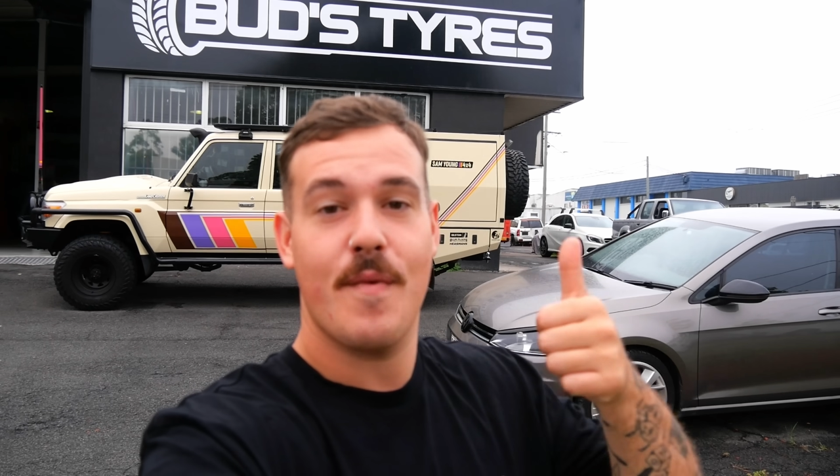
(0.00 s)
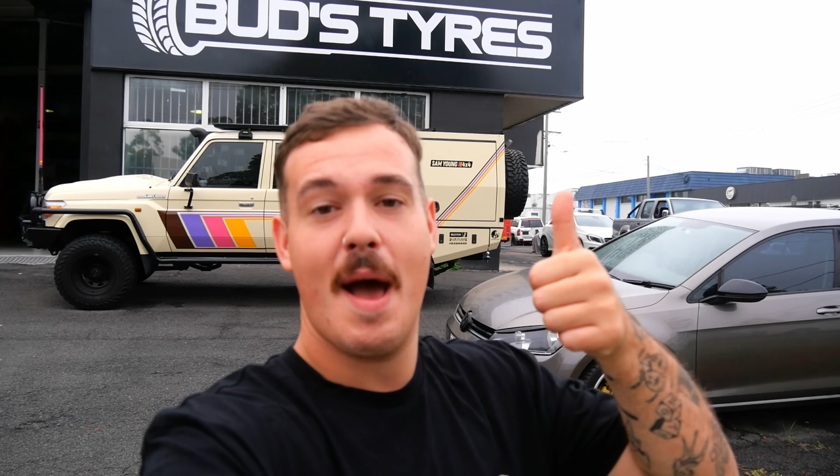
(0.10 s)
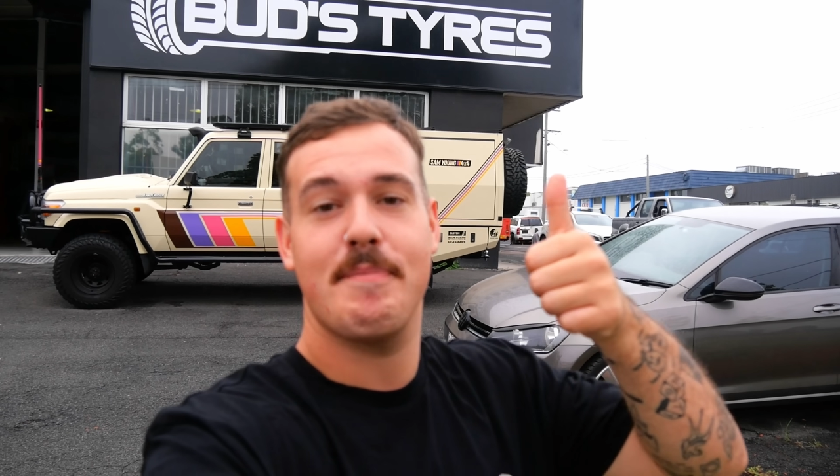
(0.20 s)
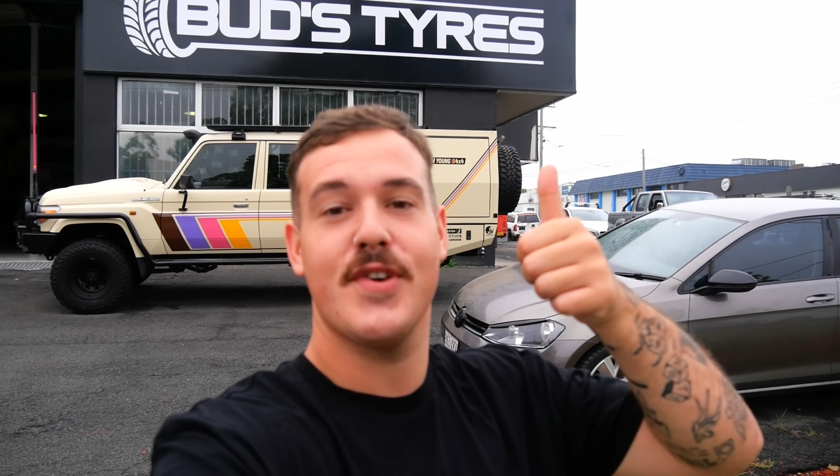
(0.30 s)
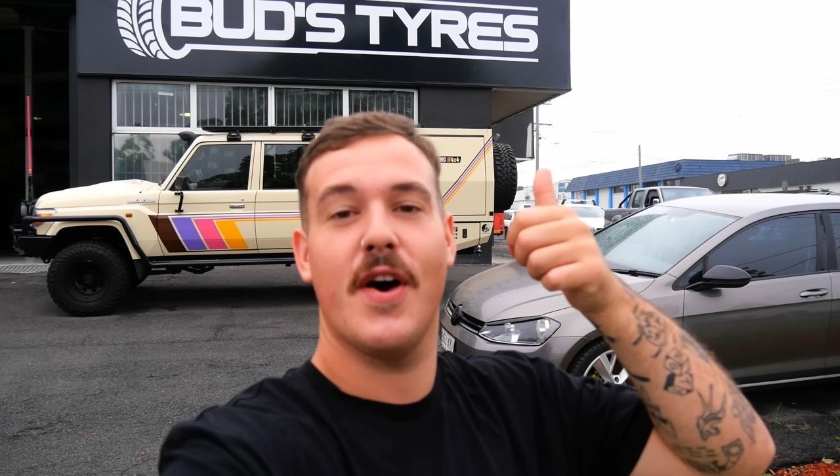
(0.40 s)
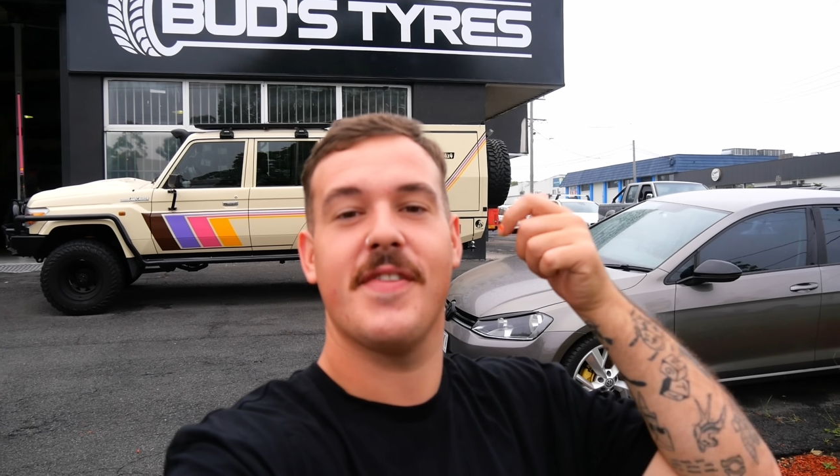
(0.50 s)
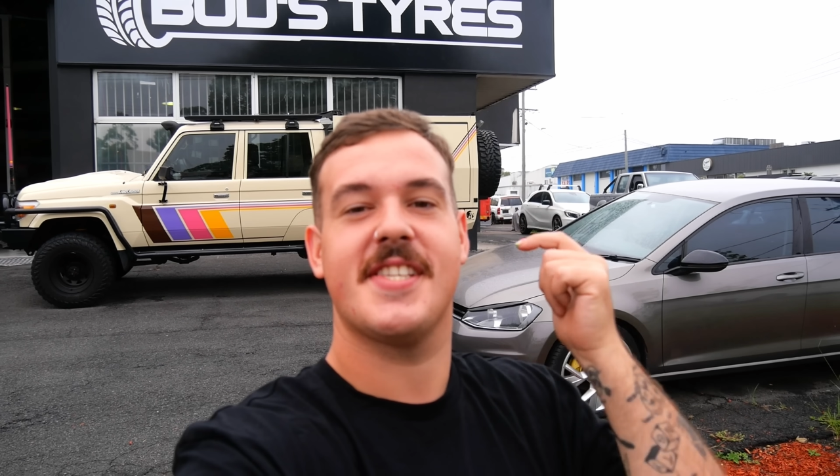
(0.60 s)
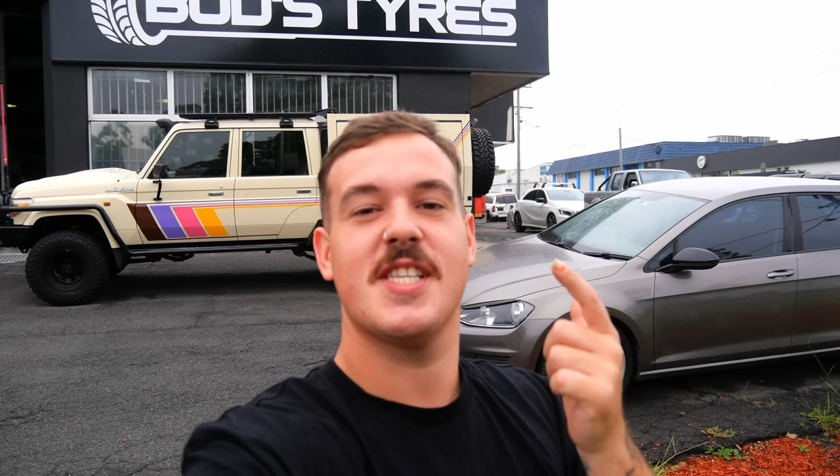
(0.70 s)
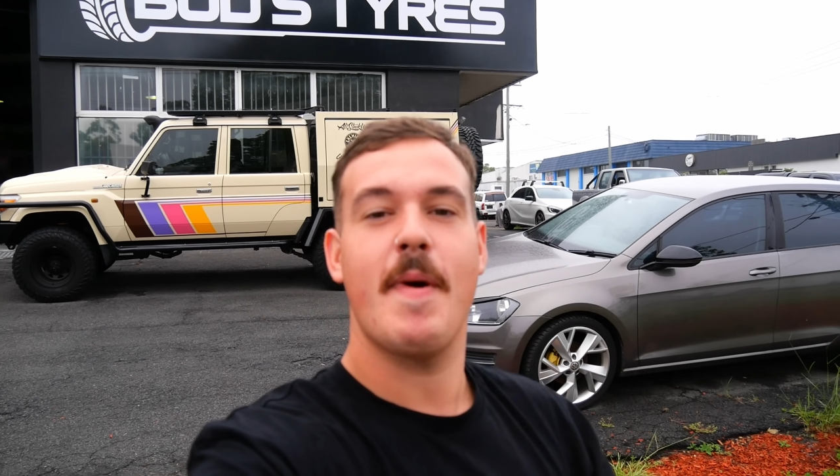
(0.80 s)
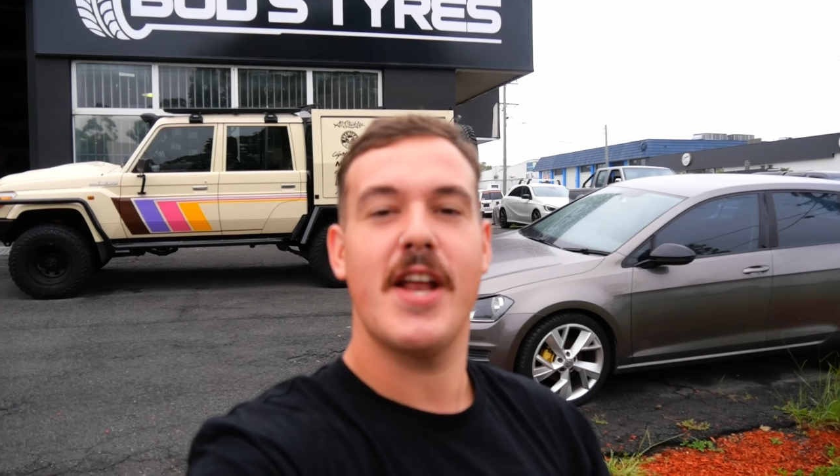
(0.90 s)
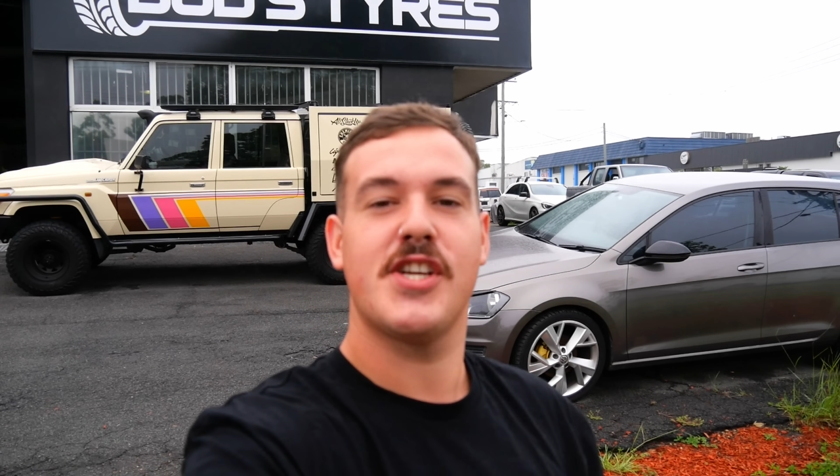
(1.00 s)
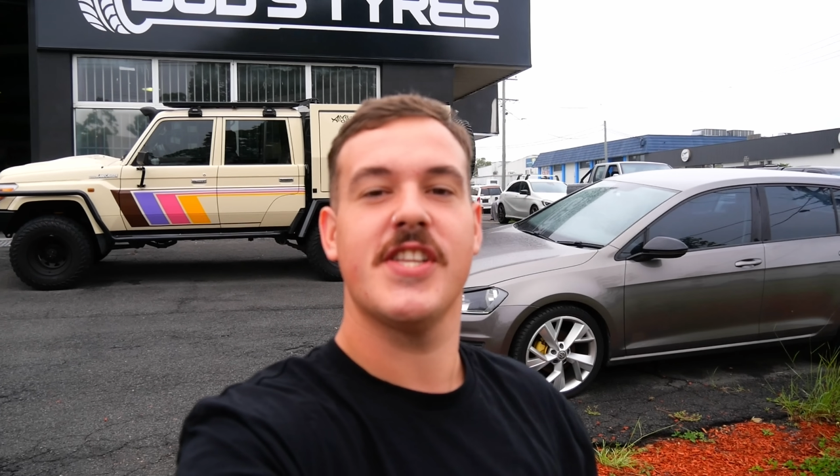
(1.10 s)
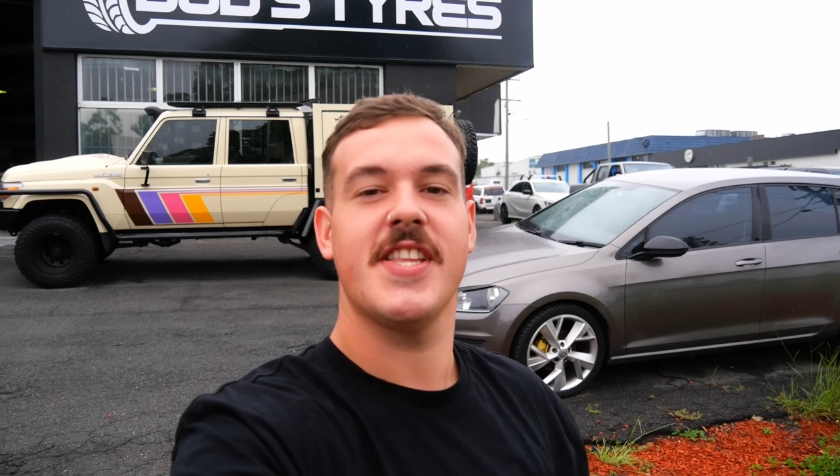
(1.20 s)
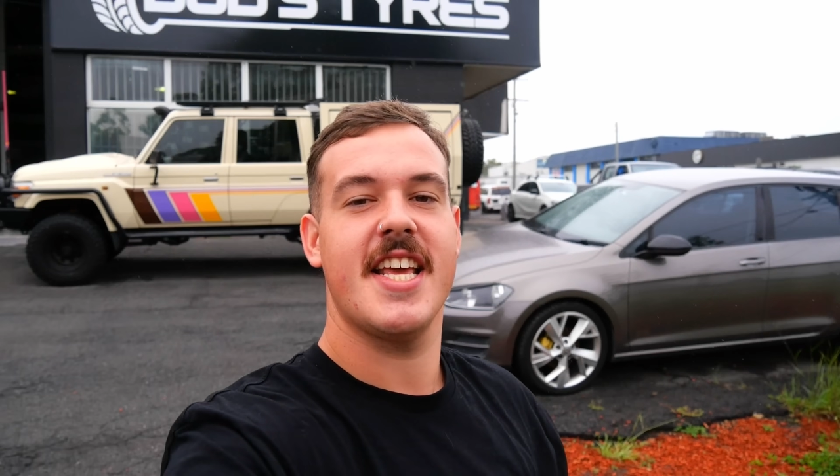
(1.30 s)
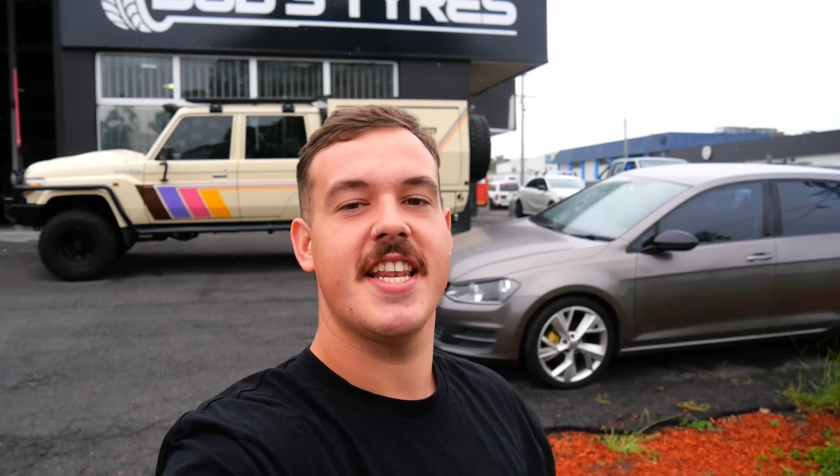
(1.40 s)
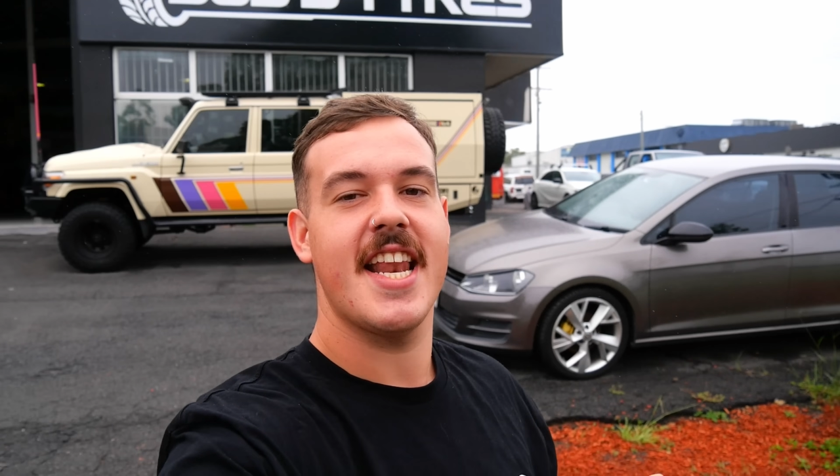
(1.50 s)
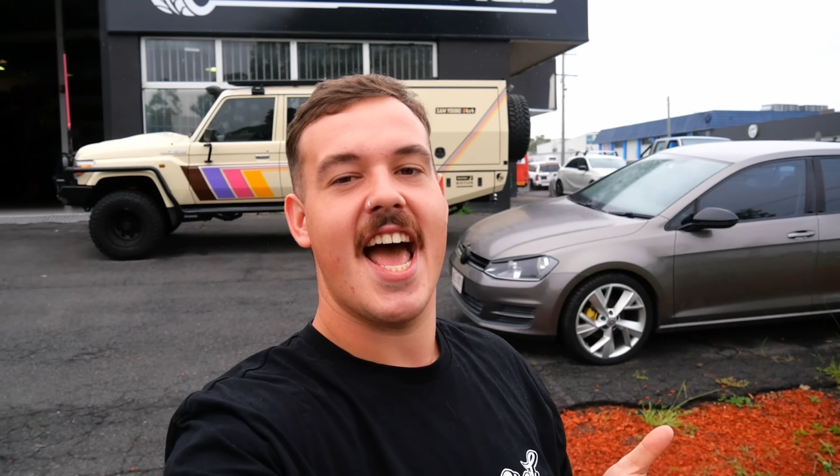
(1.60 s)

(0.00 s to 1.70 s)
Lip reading: wrap's on, the suspension's in,